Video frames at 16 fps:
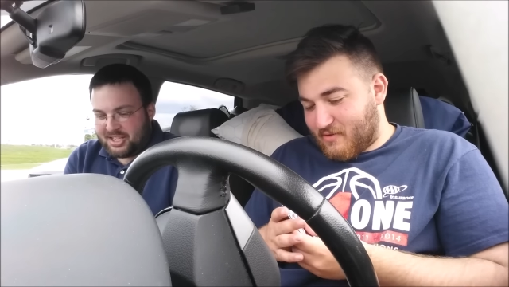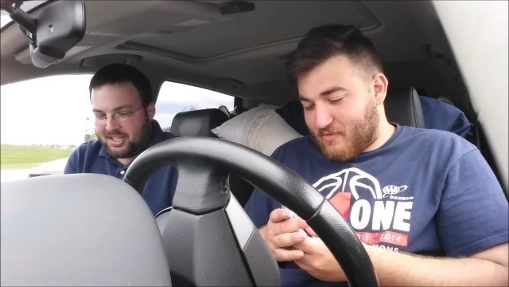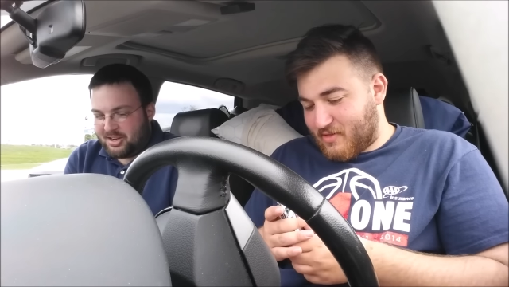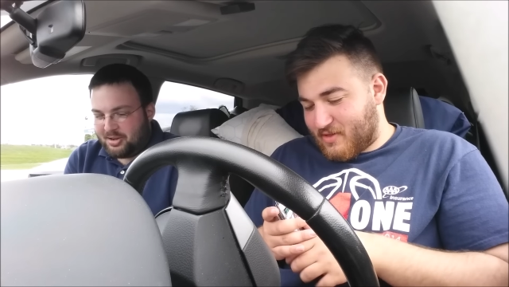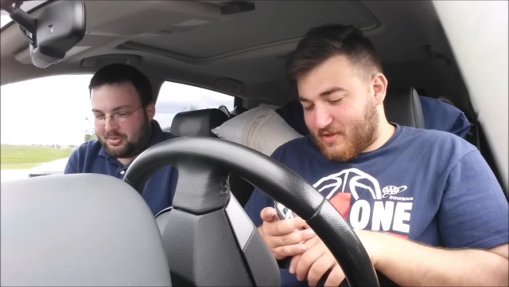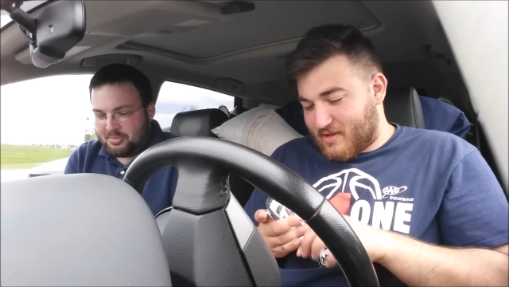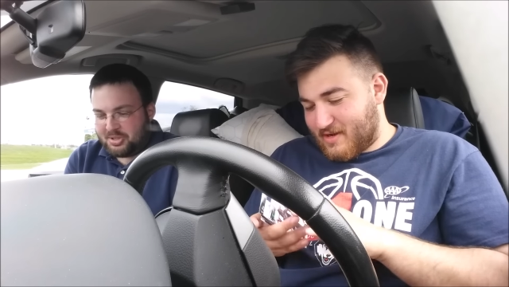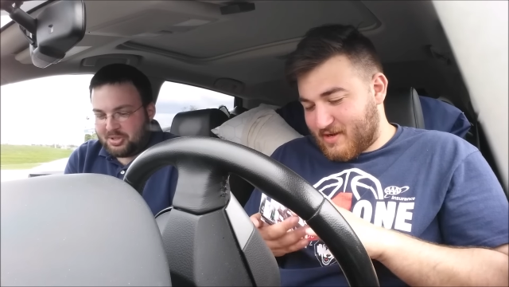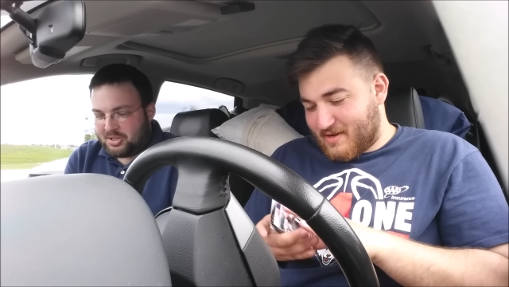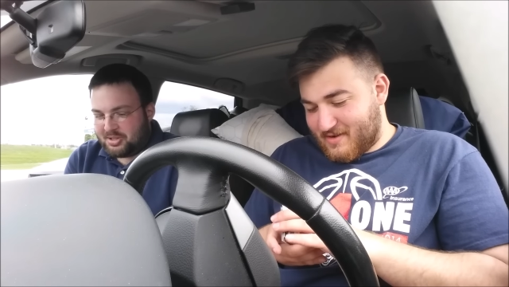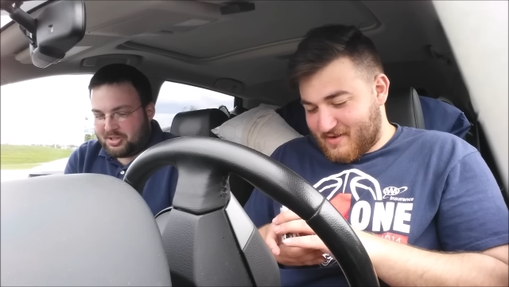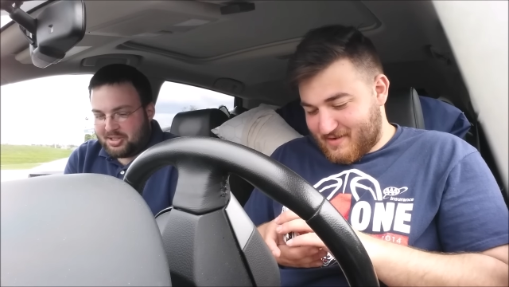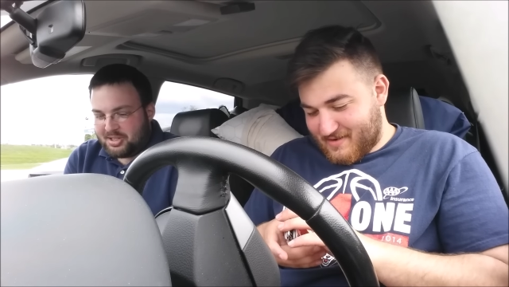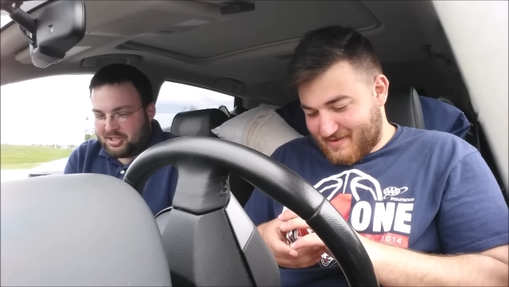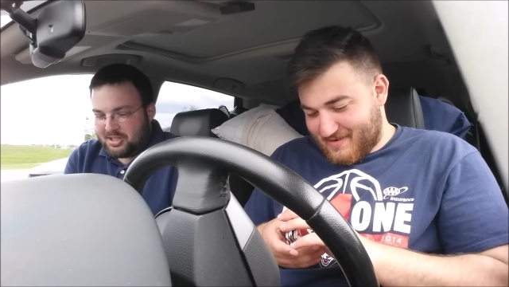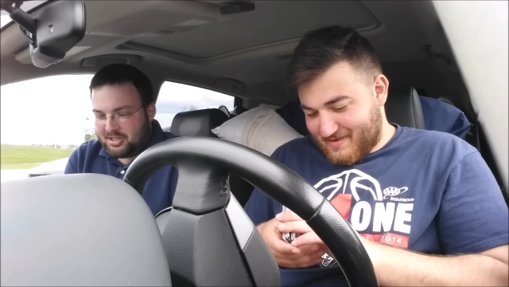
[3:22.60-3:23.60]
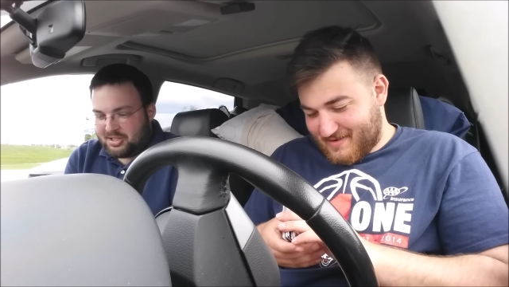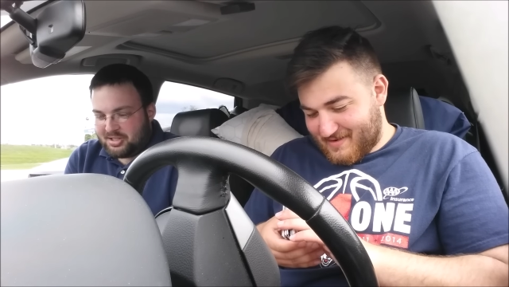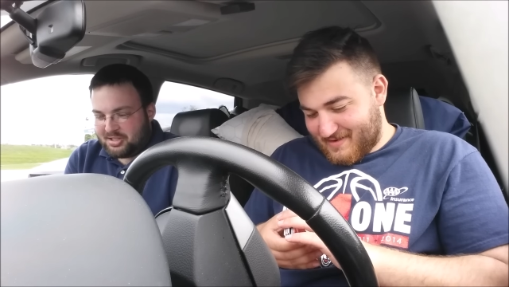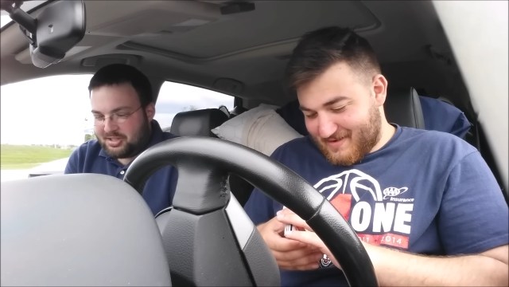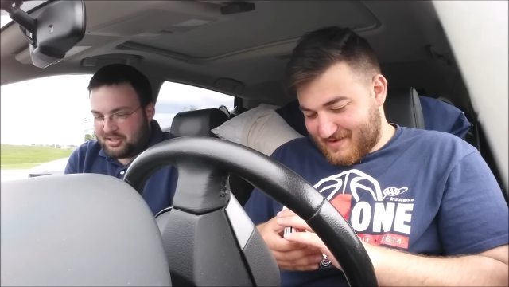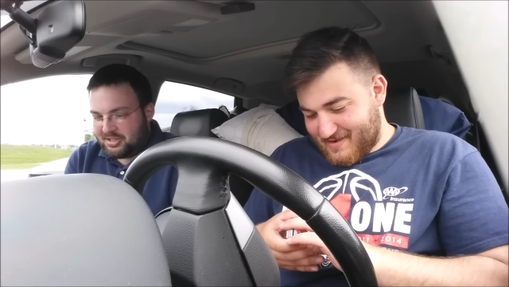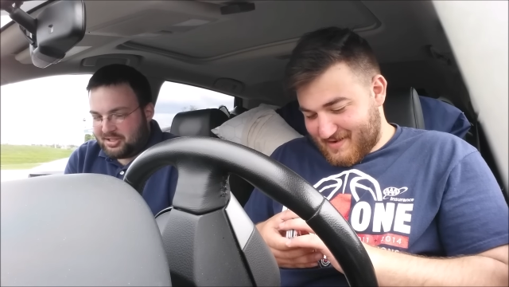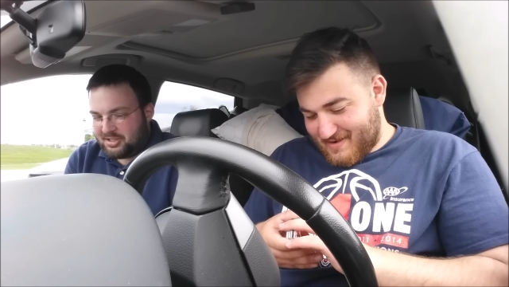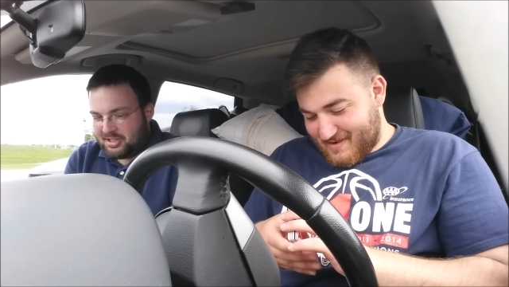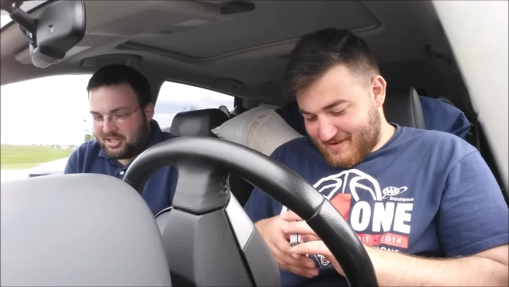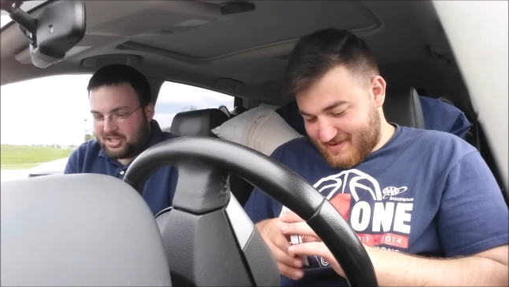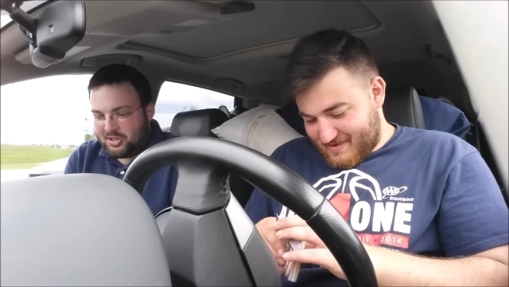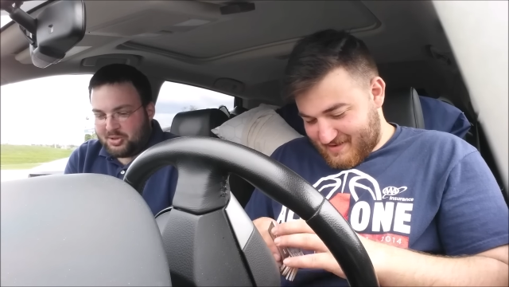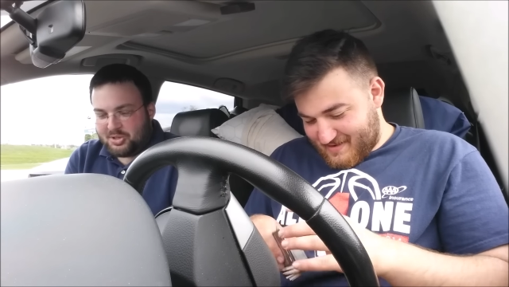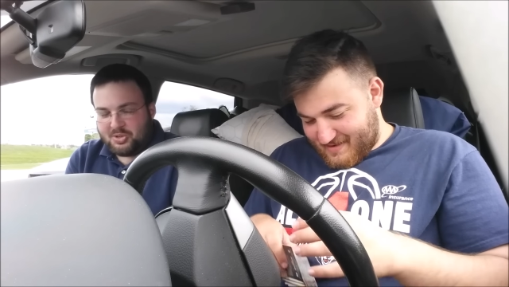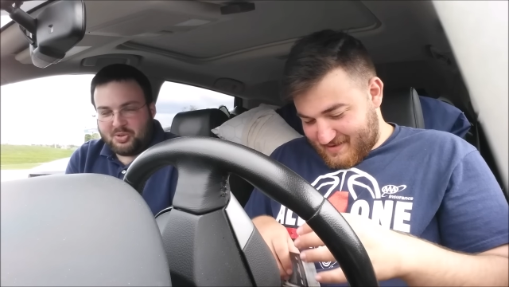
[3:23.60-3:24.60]
Speaker 1: and Christian. Nope.
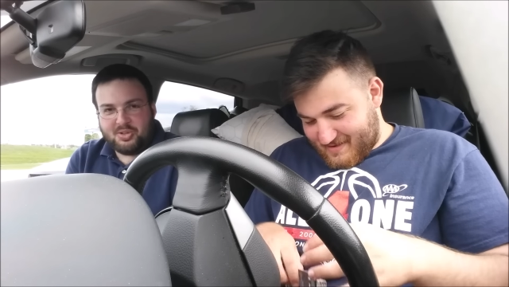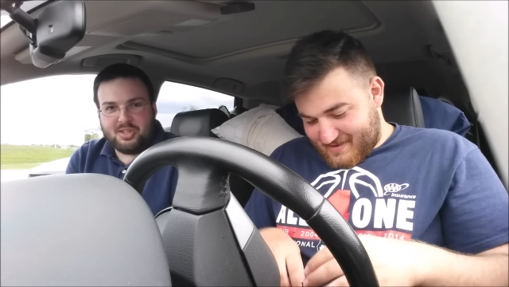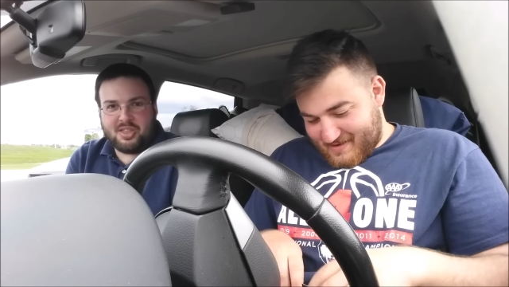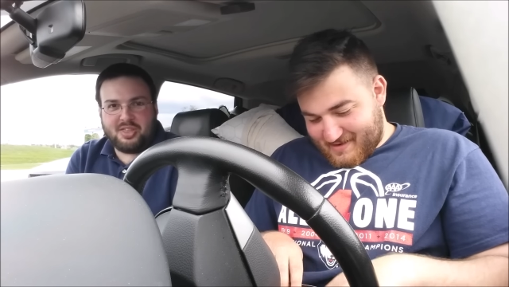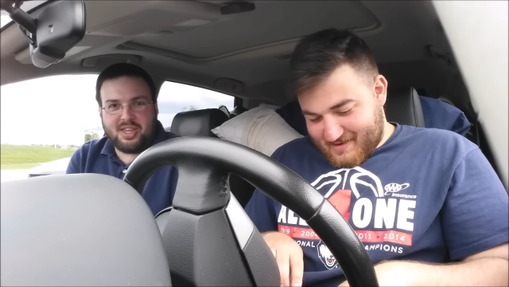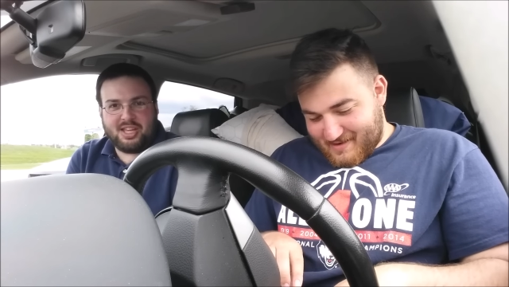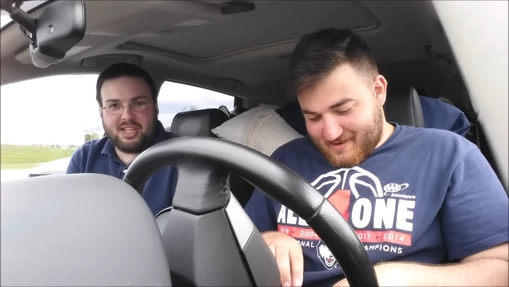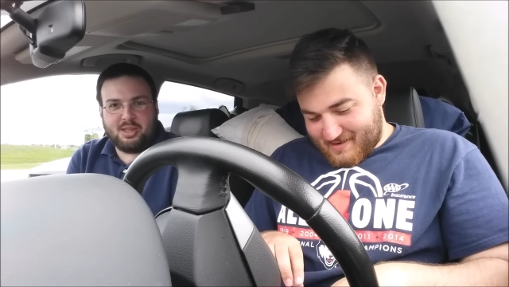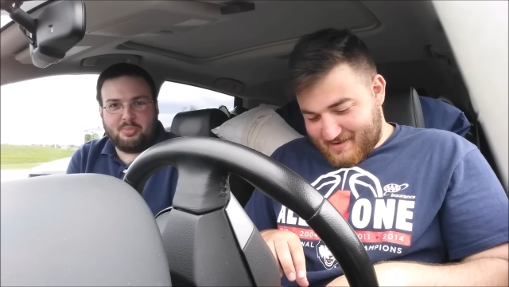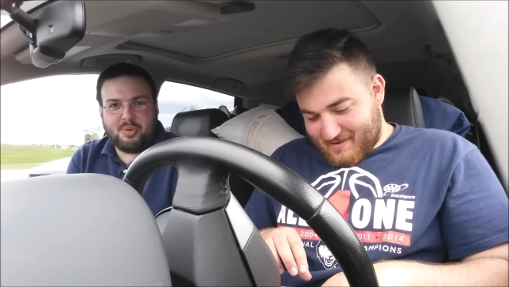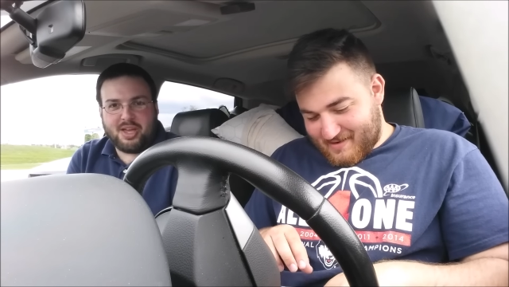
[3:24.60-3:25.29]
You're doing the thing in the